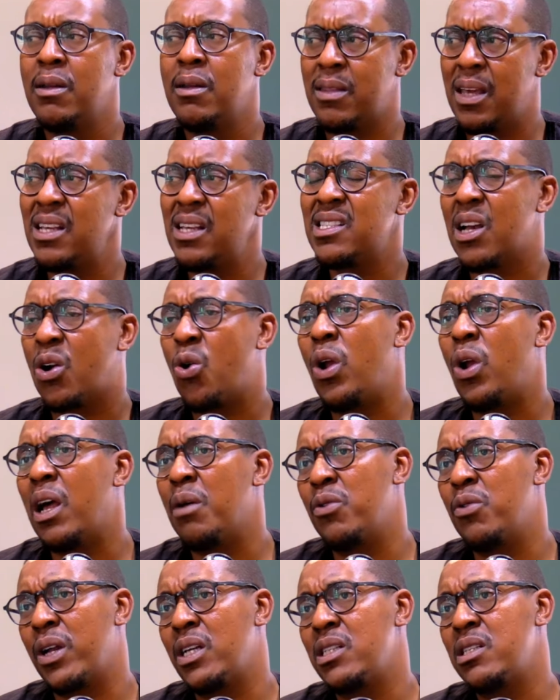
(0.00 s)
There is a
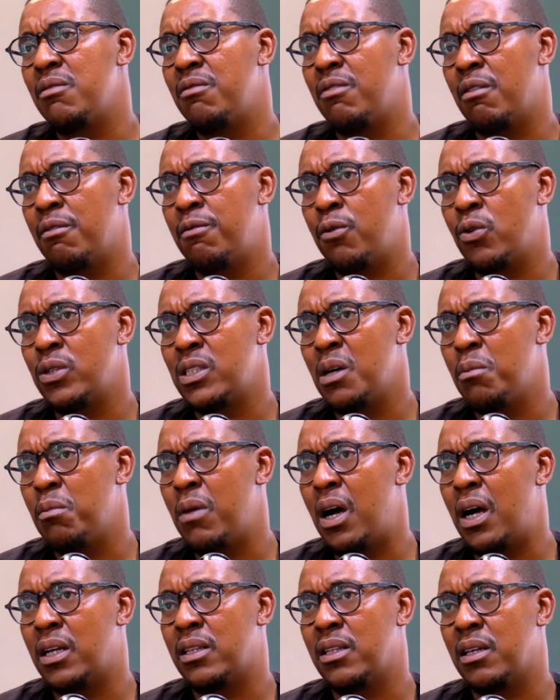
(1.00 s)
collaborative effort
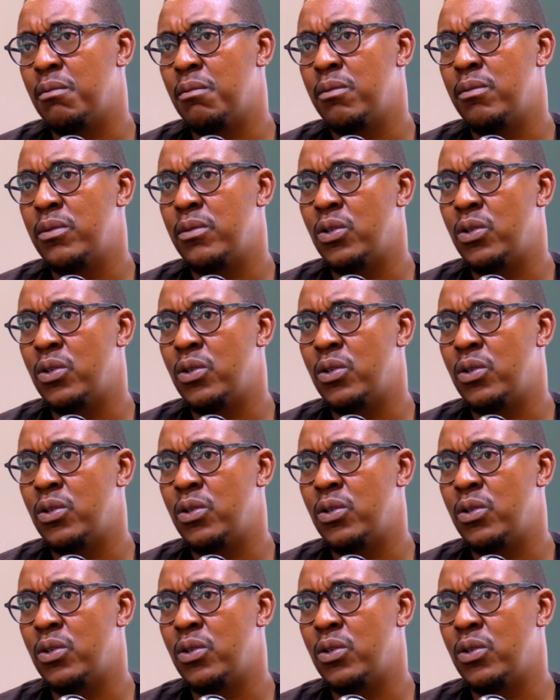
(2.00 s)
among them.